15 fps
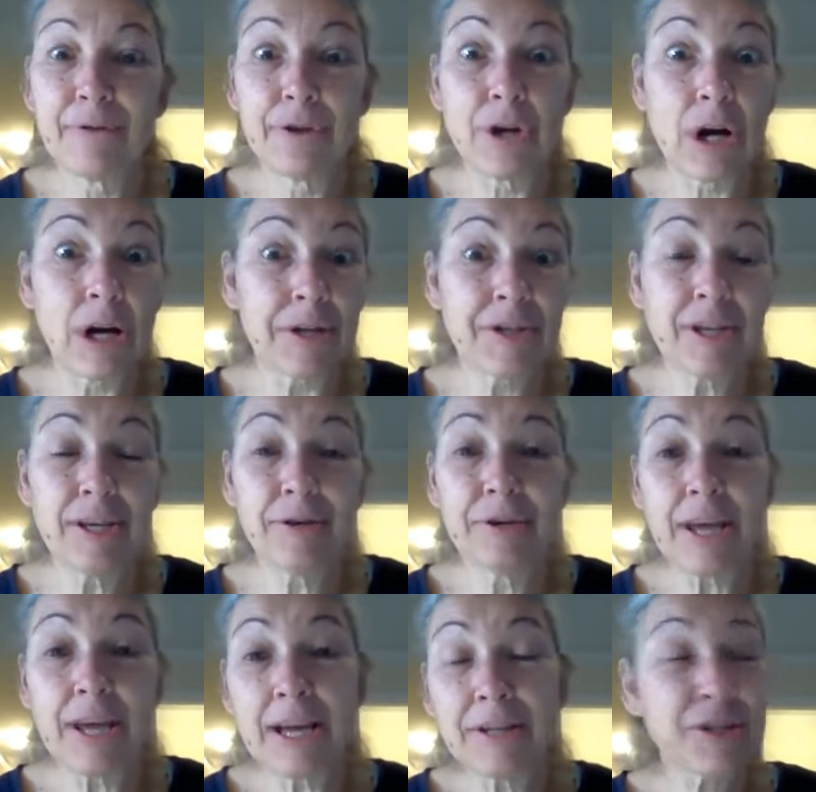dogs here
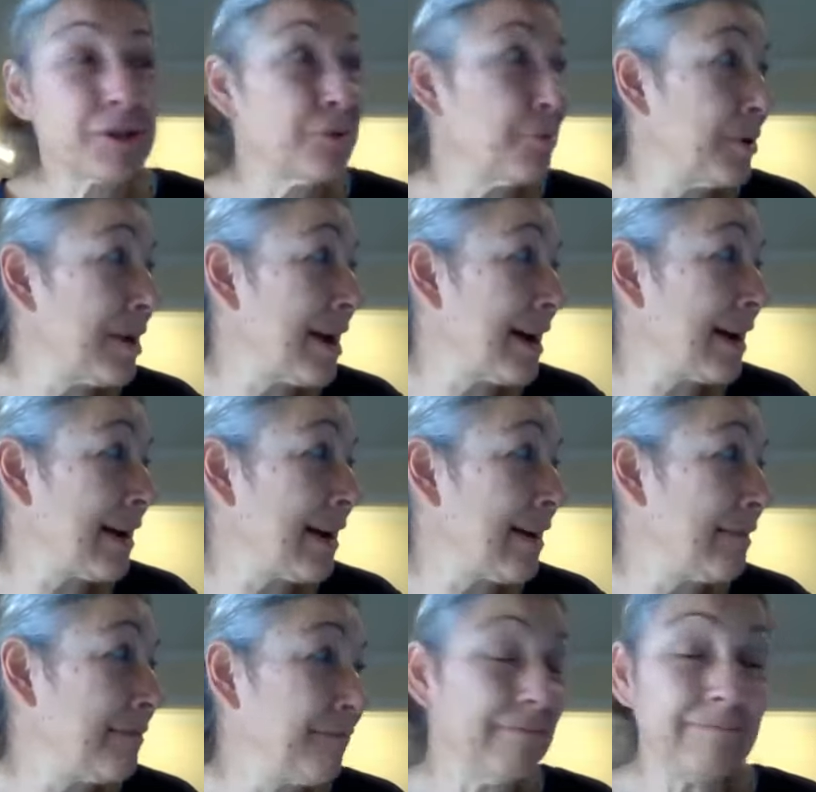yet. So we
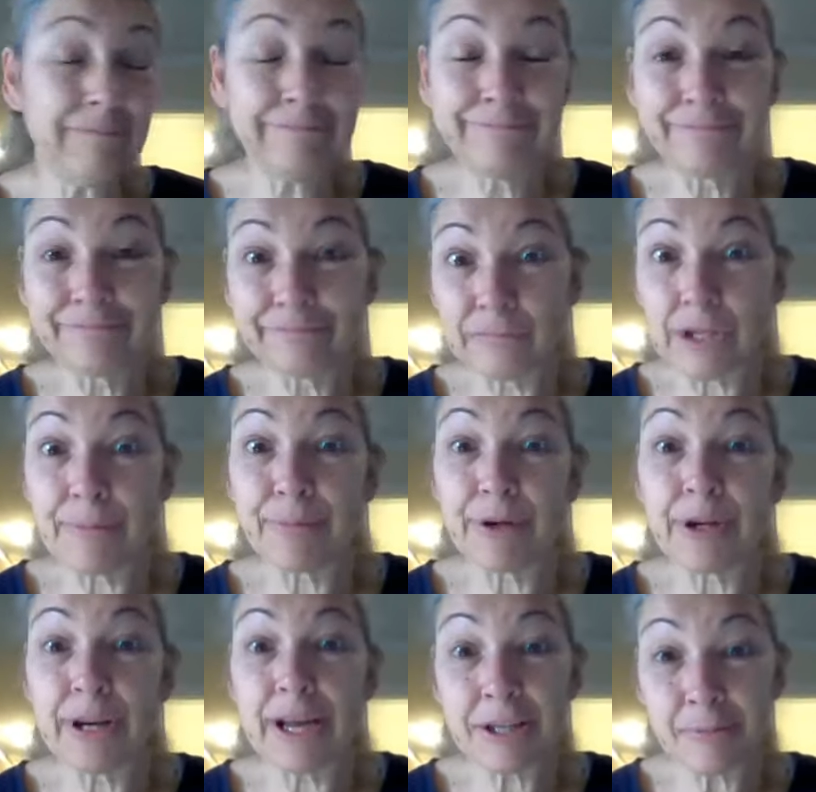have
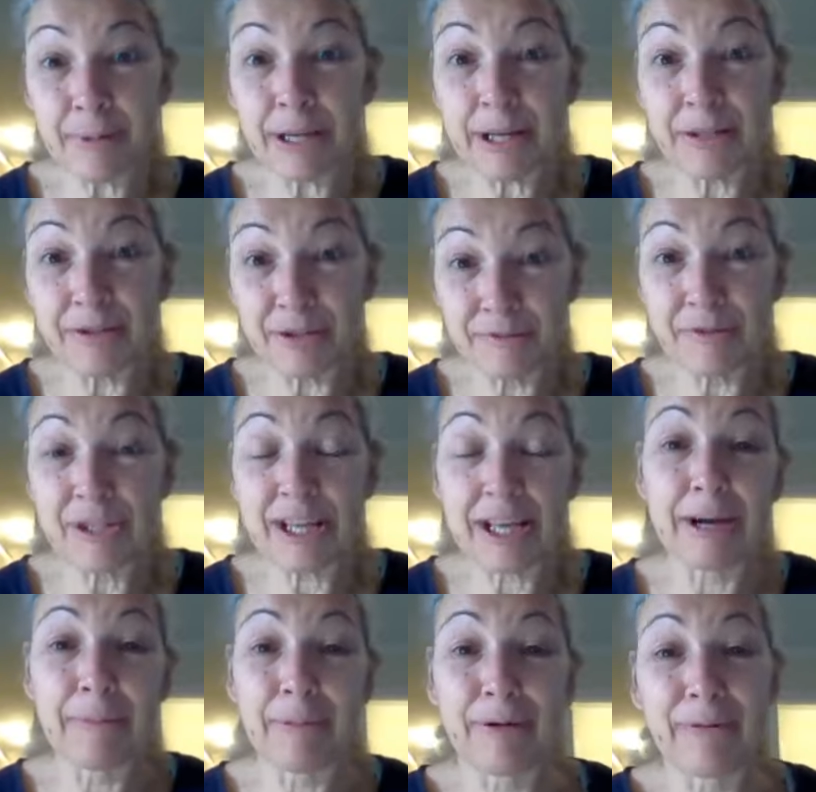temporary X pens set
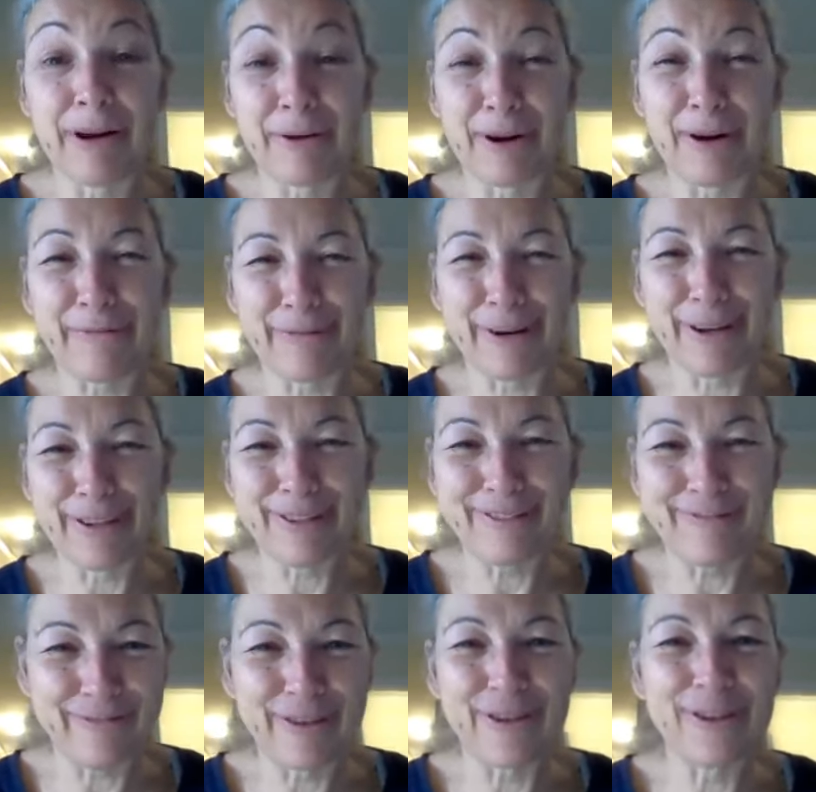up around our
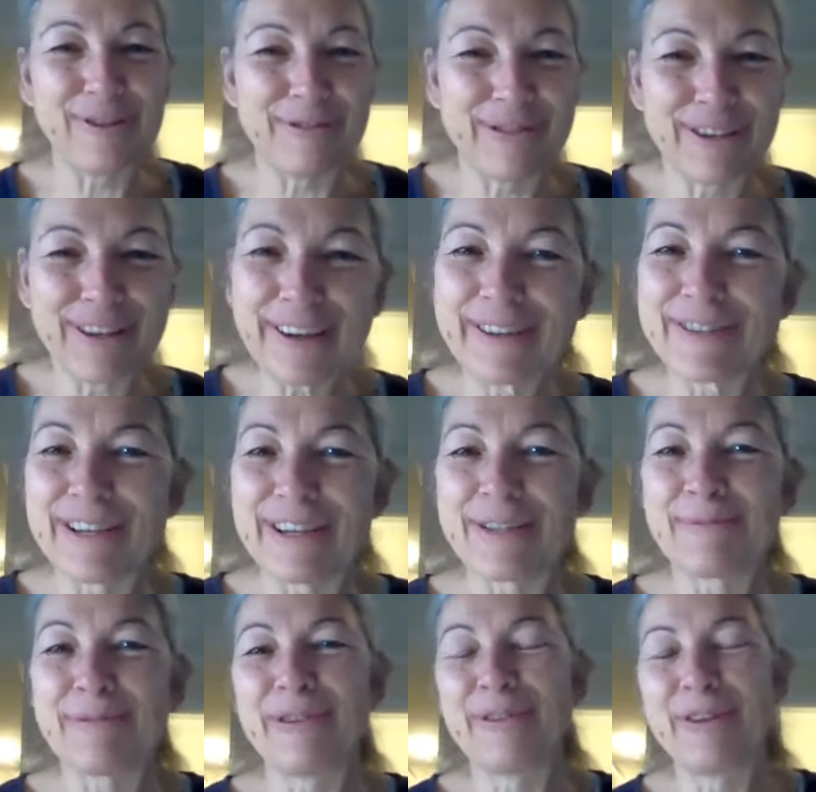front door, because that's
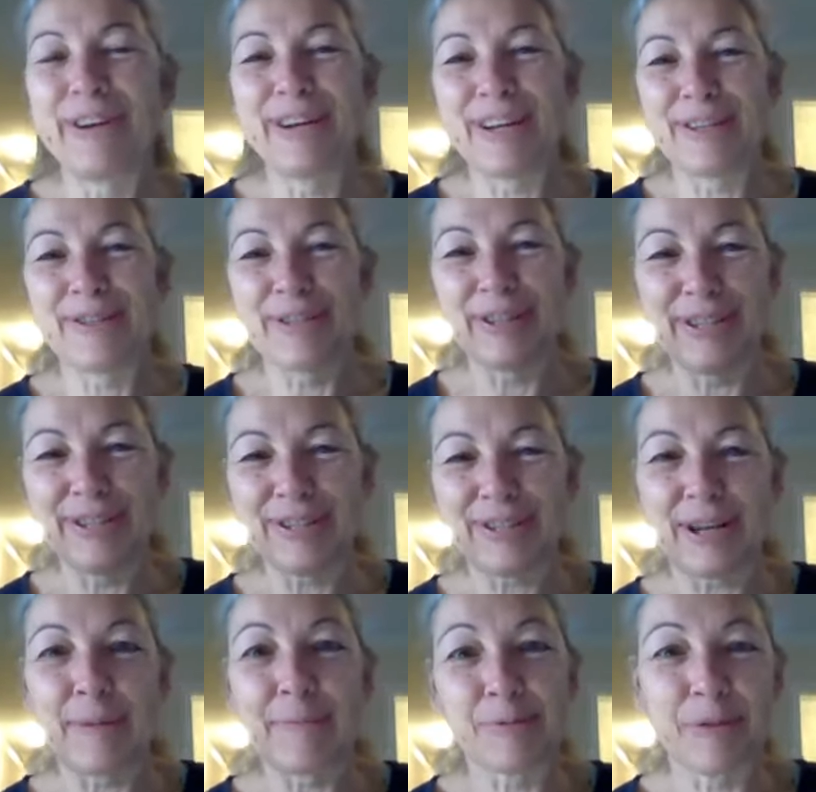where it has the least
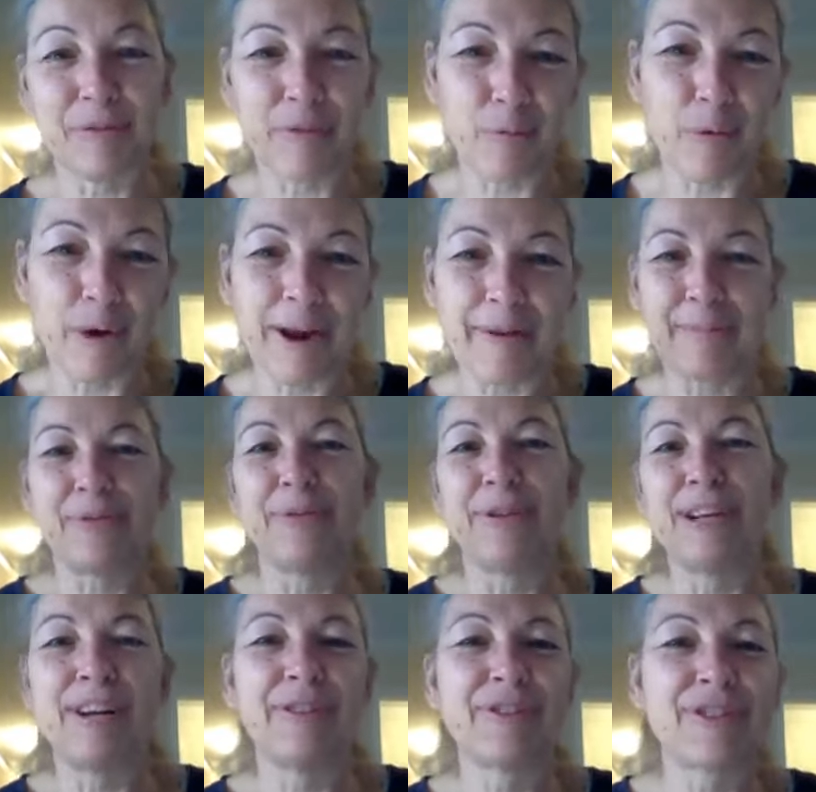steps. We have a ramp
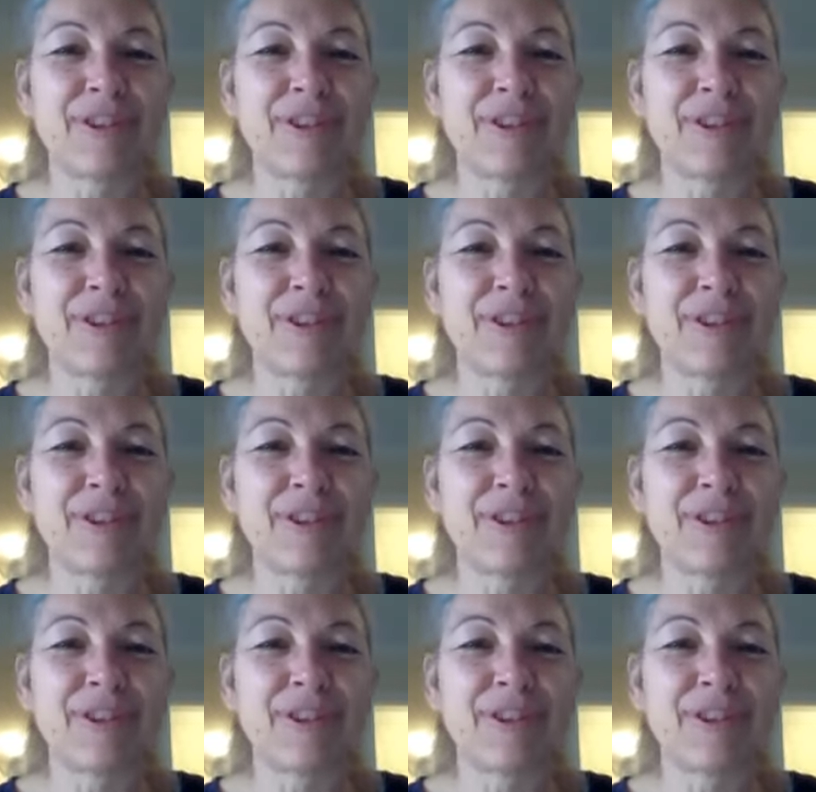going down the